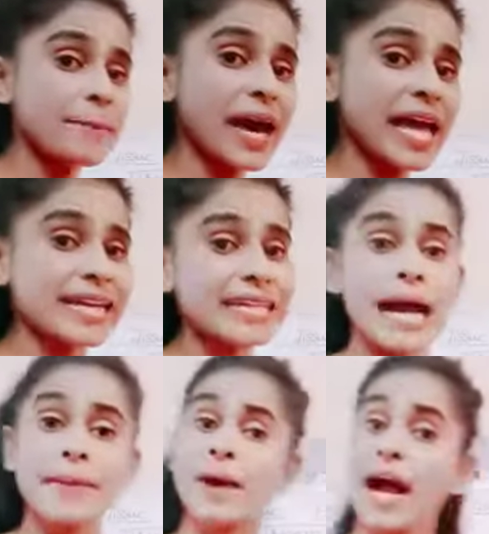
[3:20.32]

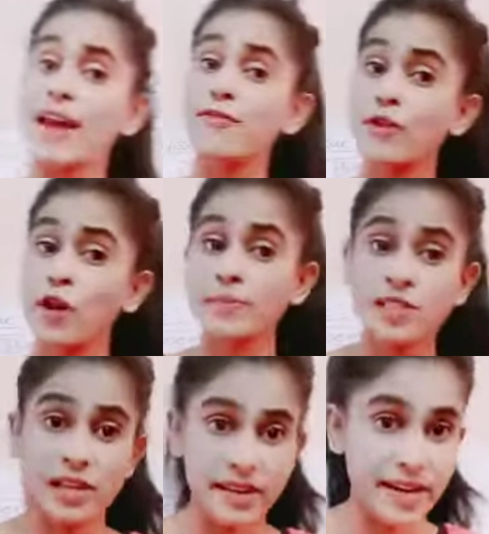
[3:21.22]
parenchyma and phloem
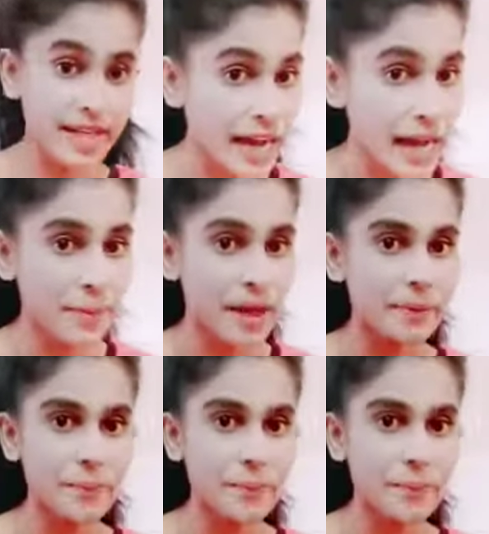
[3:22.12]
sclerenchyma.